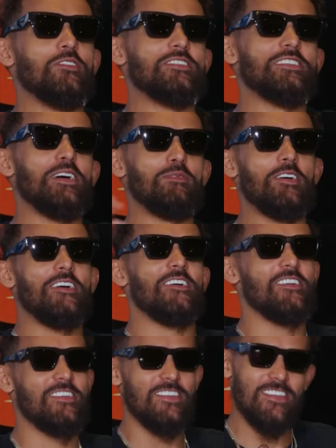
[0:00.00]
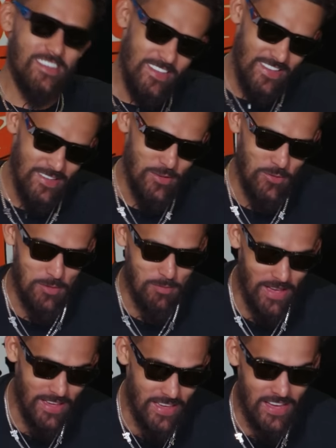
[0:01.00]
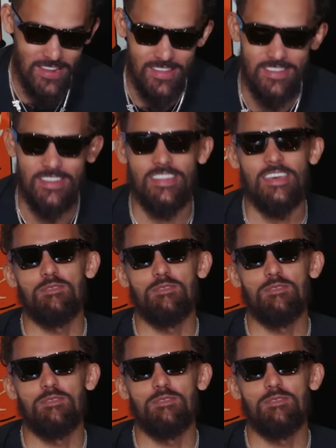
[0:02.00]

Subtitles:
What's up, y'all? We back at it, another